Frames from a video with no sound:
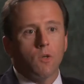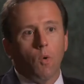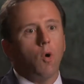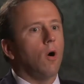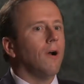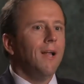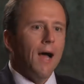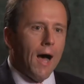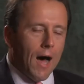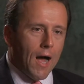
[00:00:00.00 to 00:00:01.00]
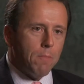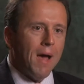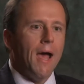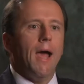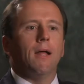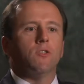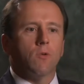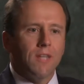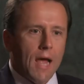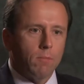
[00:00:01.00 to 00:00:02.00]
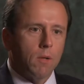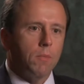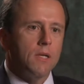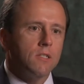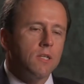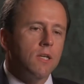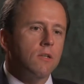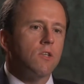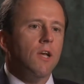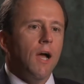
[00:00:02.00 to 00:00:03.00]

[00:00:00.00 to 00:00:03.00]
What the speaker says: or iPads or tablet PCs.